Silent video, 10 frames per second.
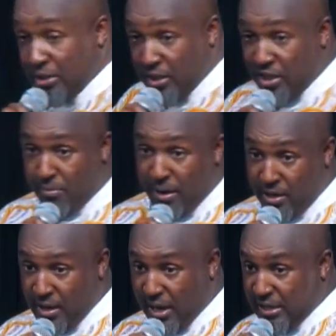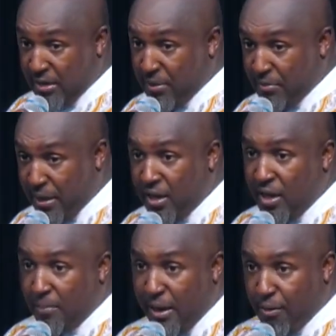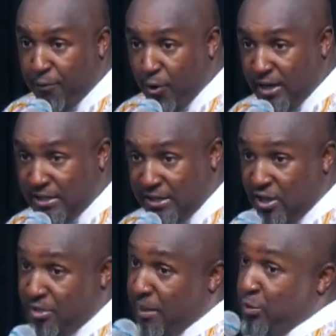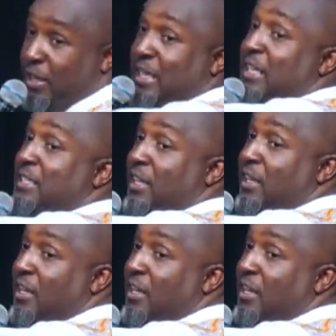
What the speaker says: in my assignment, my focus is not my toilet. I just say,